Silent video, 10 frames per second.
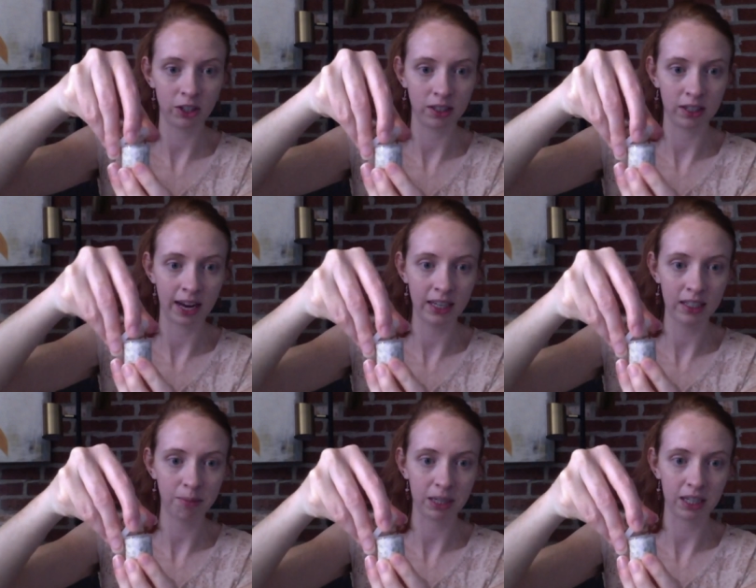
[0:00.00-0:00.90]
which is
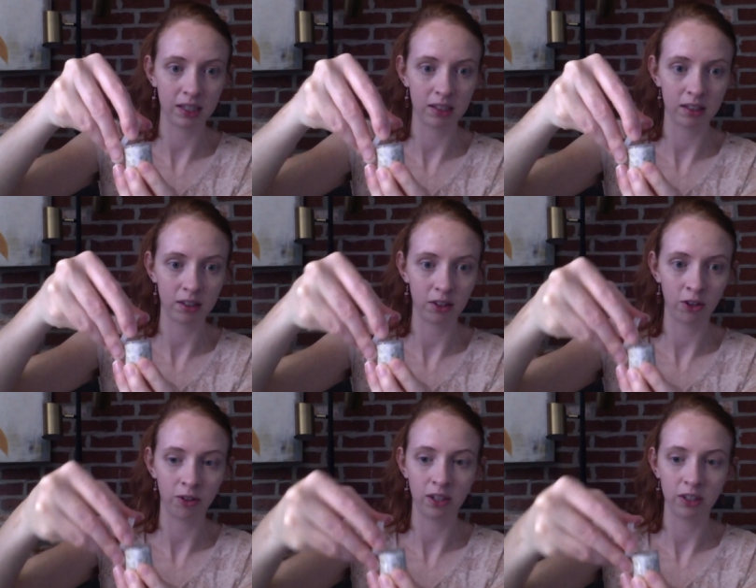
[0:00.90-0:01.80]
nice because
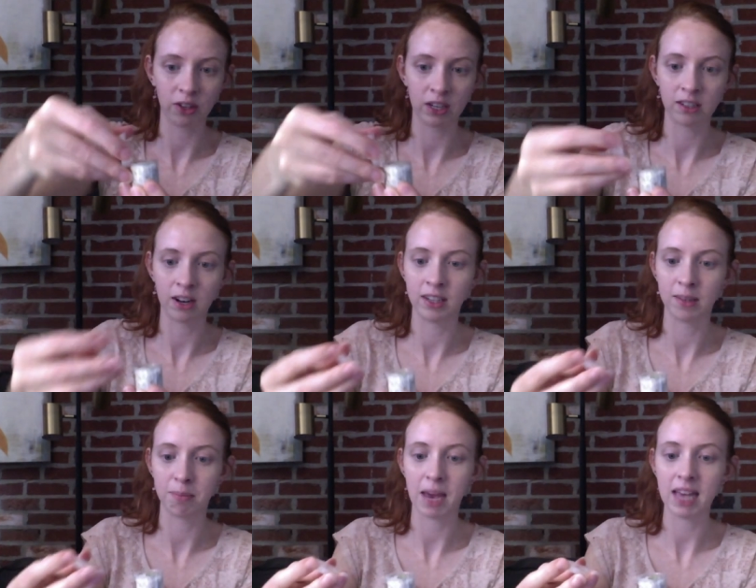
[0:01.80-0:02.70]
so it's not as
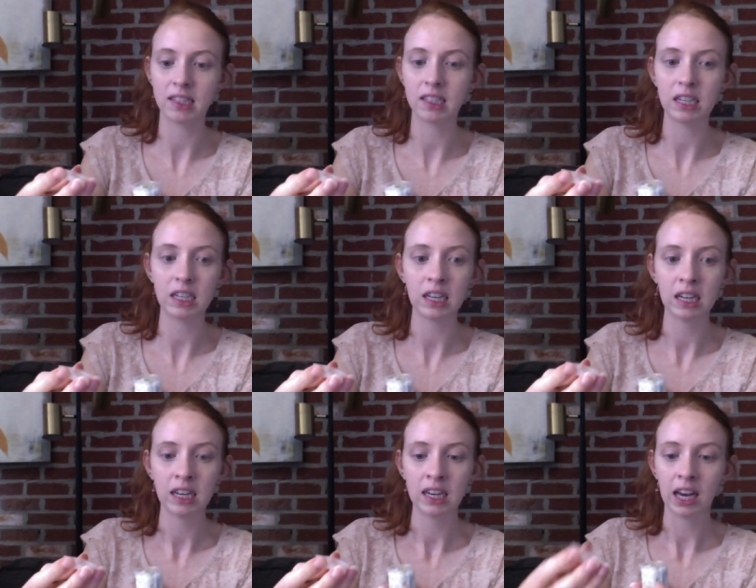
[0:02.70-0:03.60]
messy,
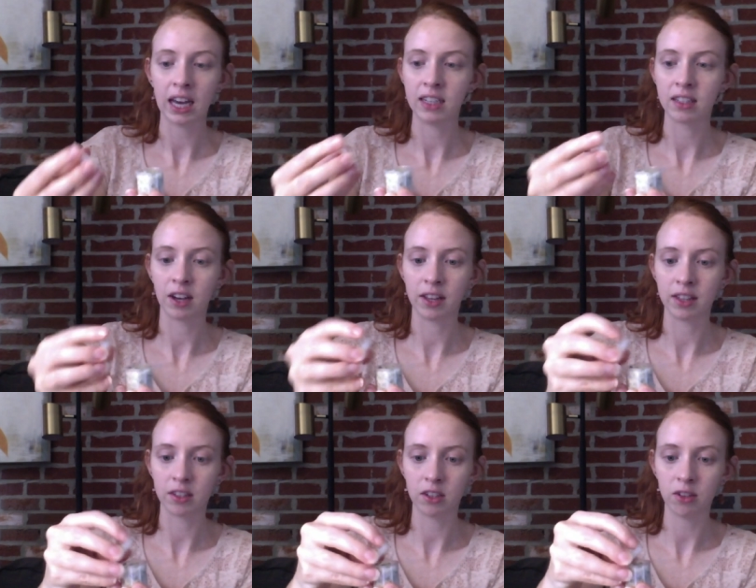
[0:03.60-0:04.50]
and it's got
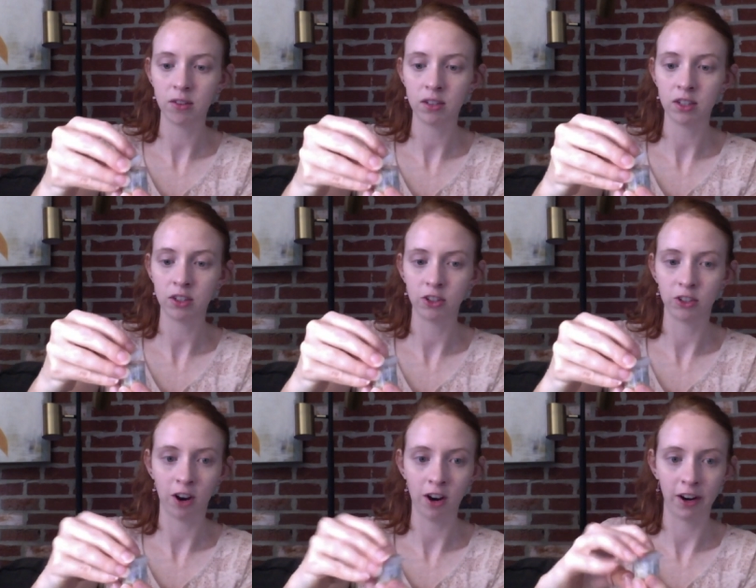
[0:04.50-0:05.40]
this cute little
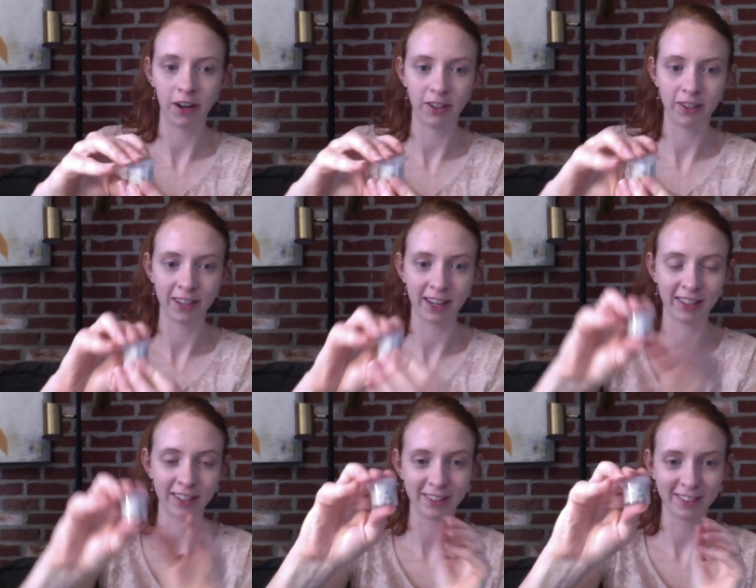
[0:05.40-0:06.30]
jar, just like a
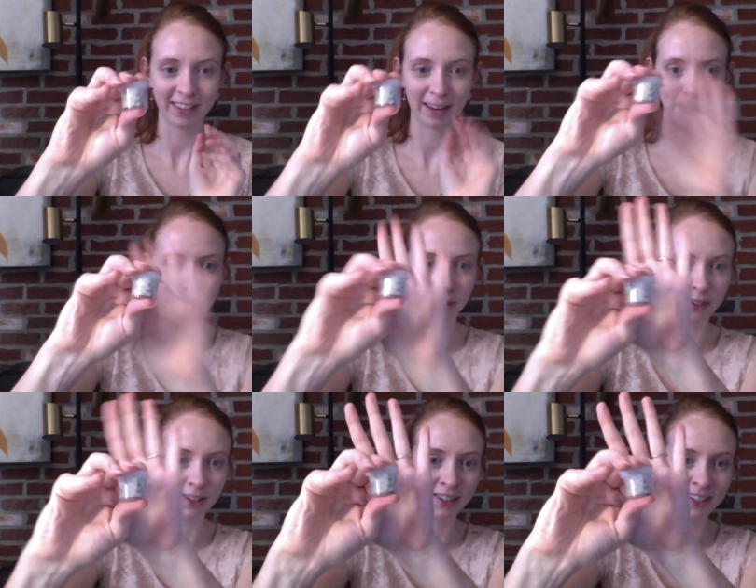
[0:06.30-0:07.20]
little
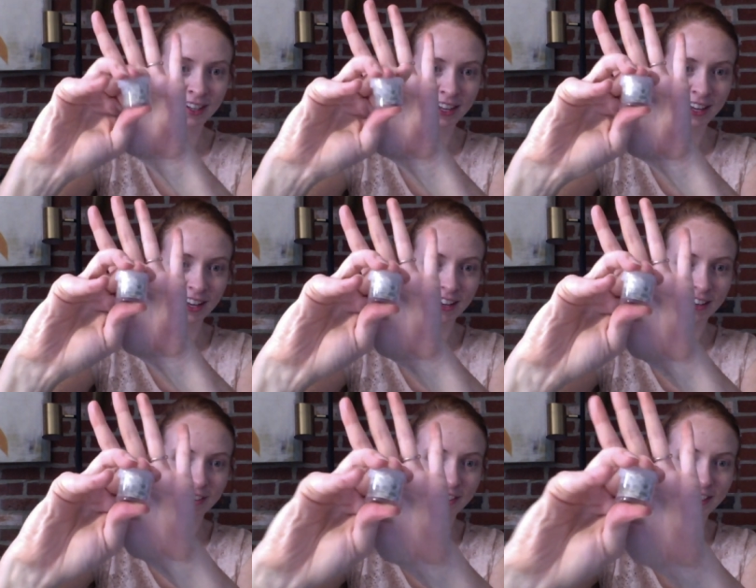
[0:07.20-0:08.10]
sample
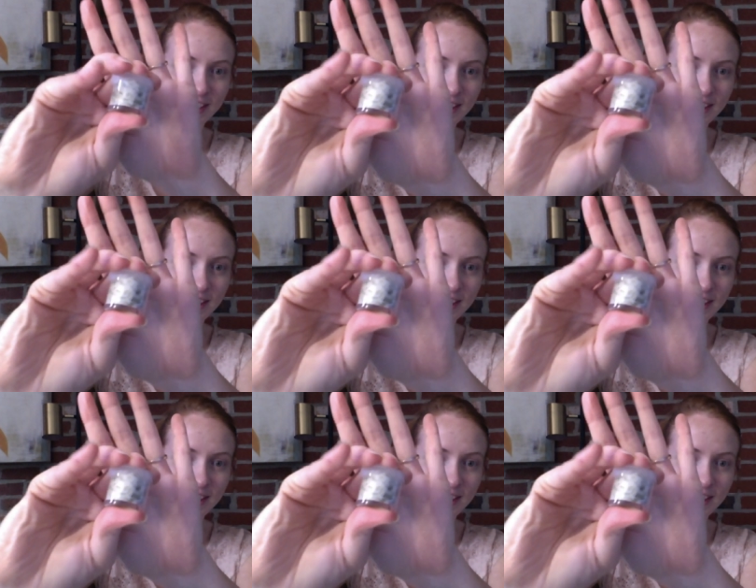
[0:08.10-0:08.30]
of,